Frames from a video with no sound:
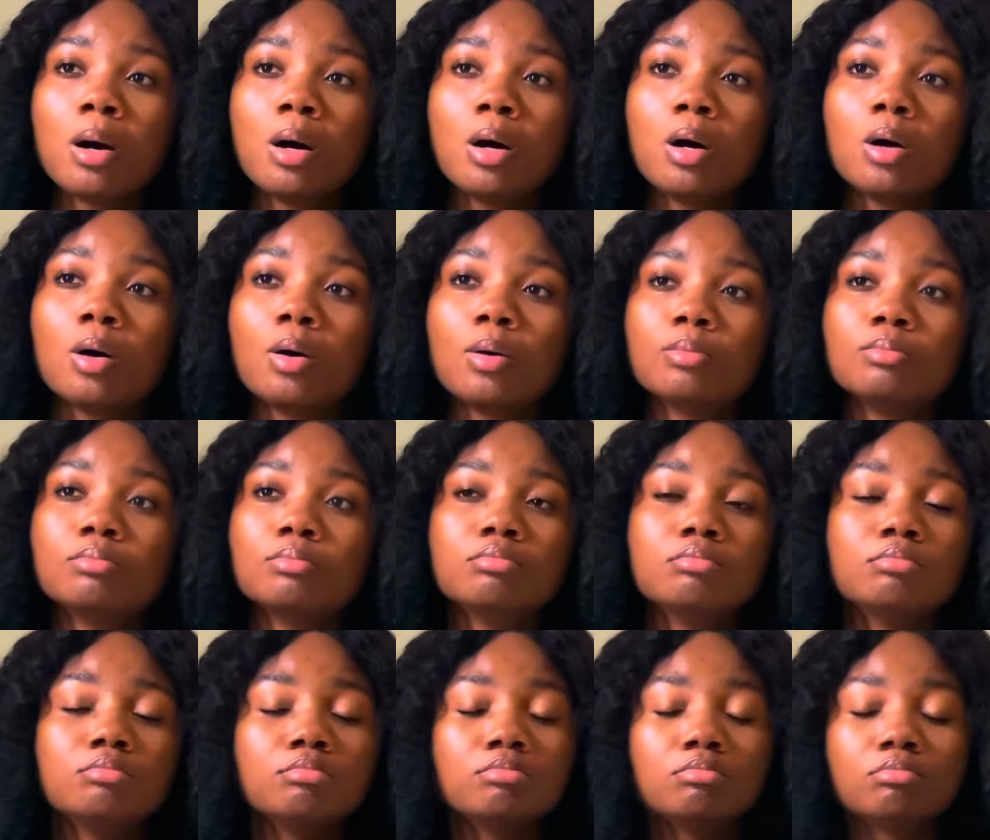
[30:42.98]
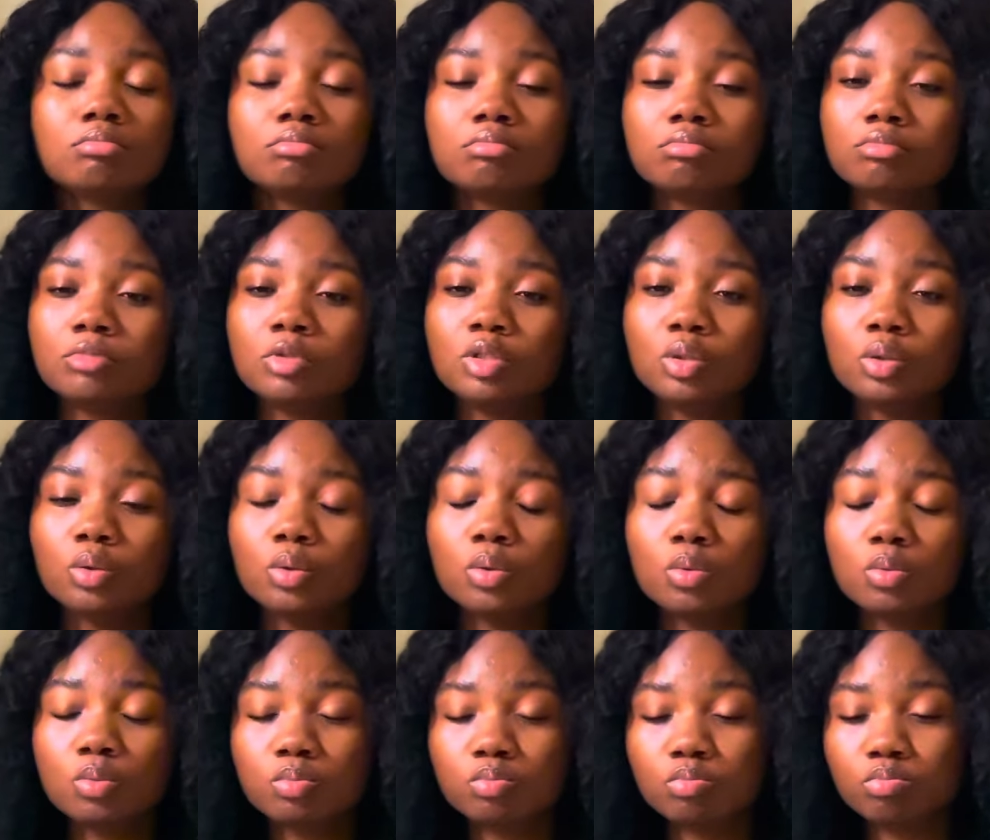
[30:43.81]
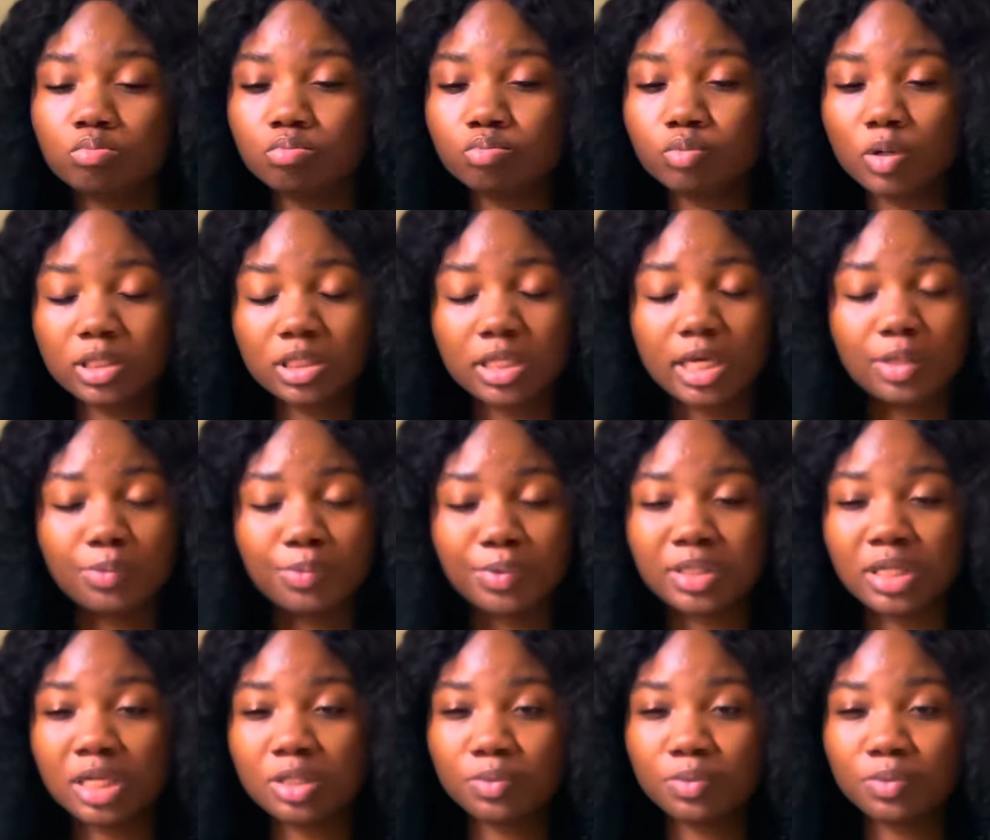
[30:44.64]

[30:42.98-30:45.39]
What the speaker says: waited,